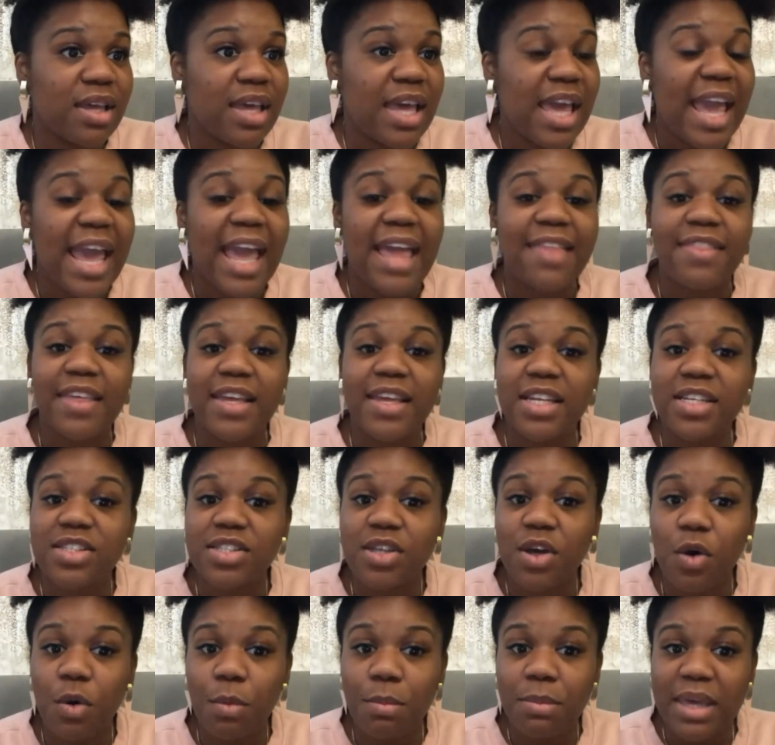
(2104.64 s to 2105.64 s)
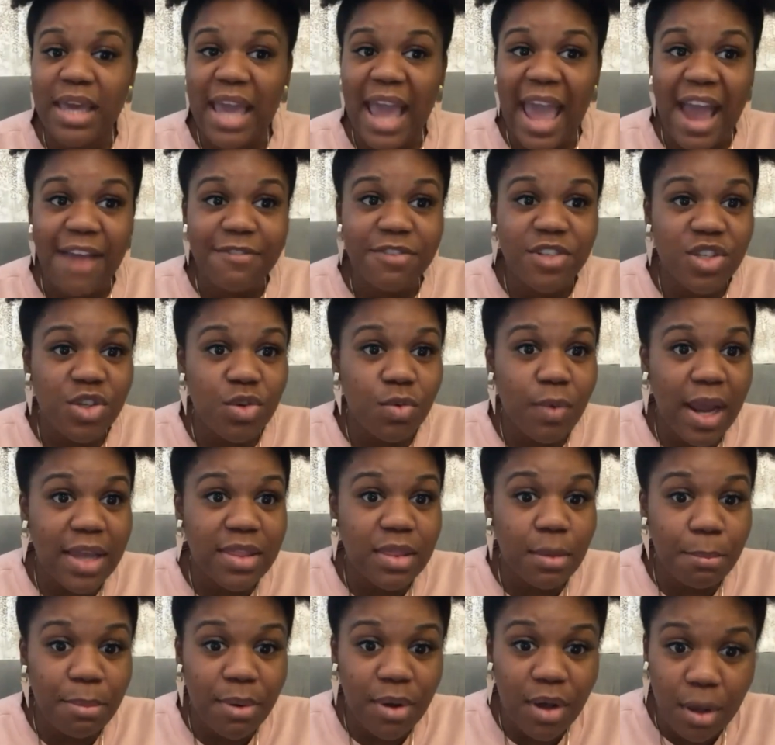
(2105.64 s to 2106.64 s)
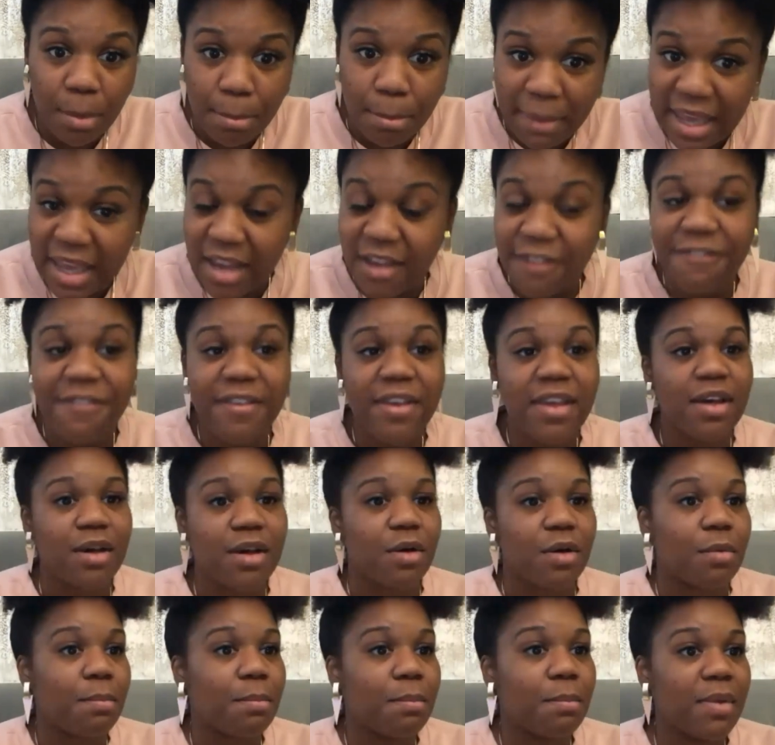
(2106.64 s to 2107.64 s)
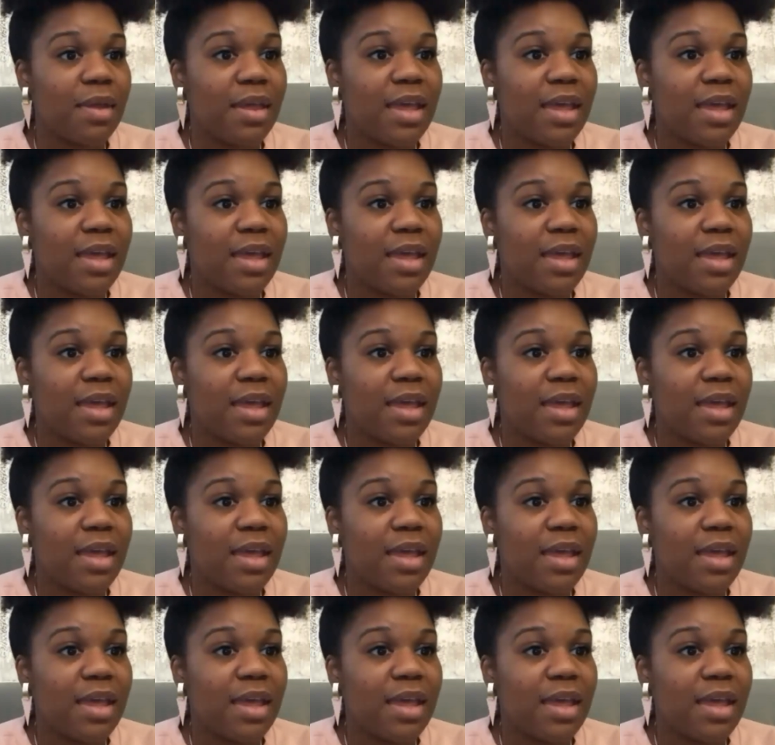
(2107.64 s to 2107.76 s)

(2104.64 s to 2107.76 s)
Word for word: And then He told me, after you write the book, make a film.